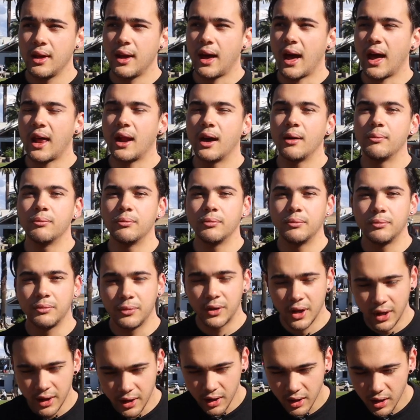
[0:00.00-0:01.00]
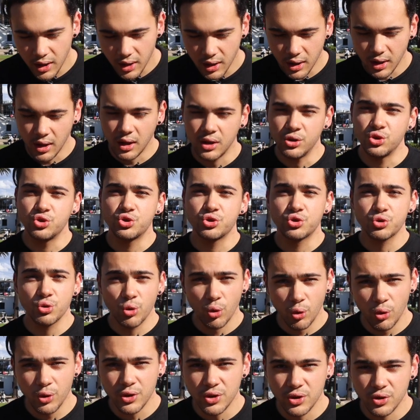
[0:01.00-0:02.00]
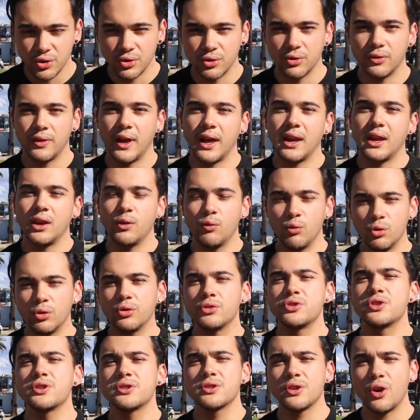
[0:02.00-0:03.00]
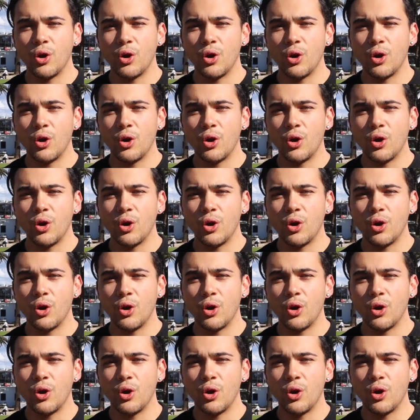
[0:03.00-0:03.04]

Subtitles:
and I'm gonna ensure you that it will just